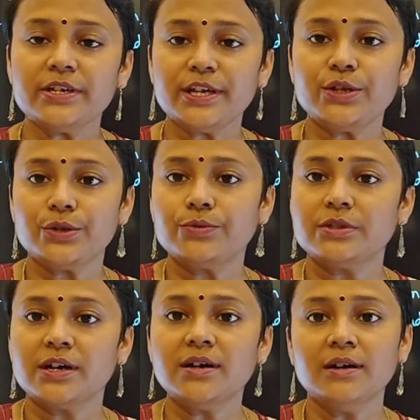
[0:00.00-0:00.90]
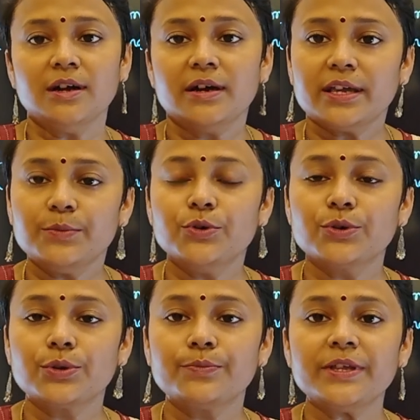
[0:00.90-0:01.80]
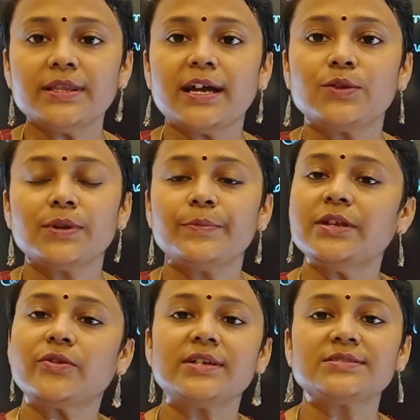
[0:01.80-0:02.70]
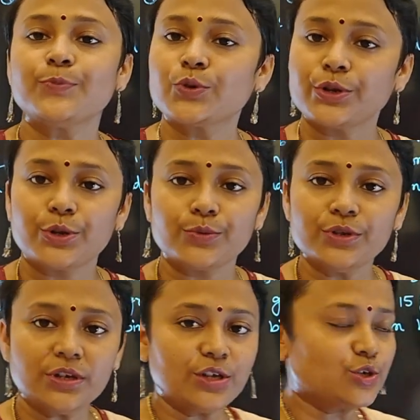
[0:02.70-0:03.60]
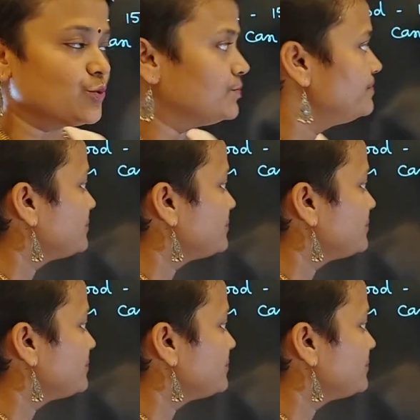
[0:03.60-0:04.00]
into the hemoglobin, that will be transported to the tissue.